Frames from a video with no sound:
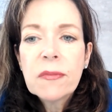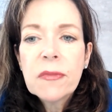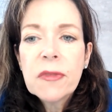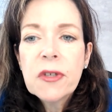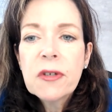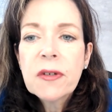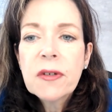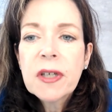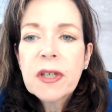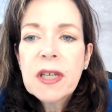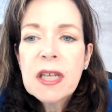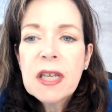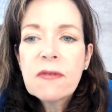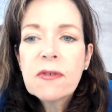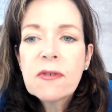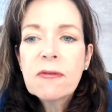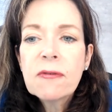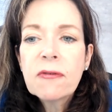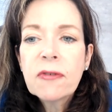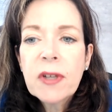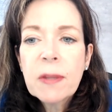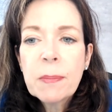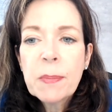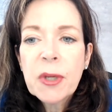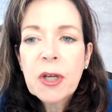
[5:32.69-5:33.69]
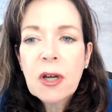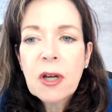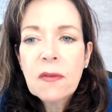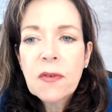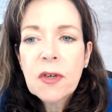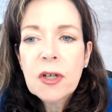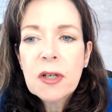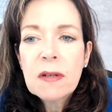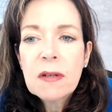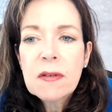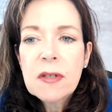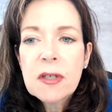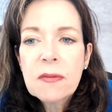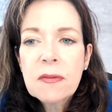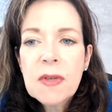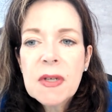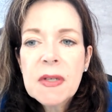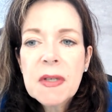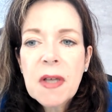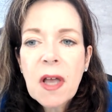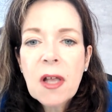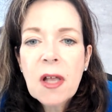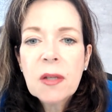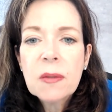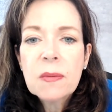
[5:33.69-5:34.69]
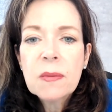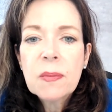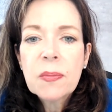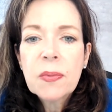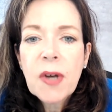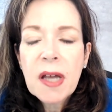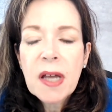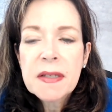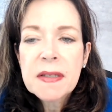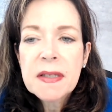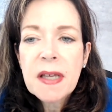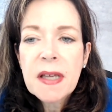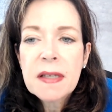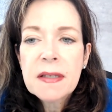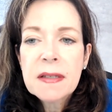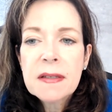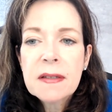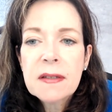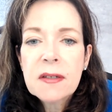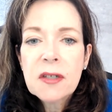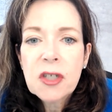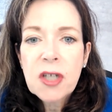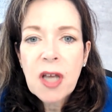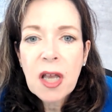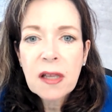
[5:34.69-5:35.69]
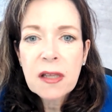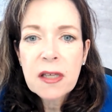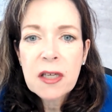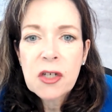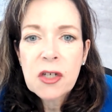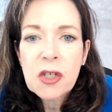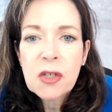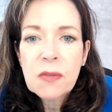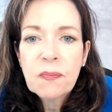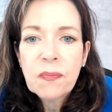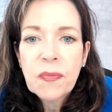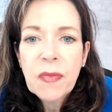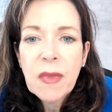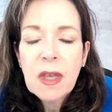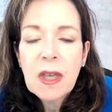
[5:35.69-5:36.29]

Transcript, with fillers: you can even flip it over to result process challenge.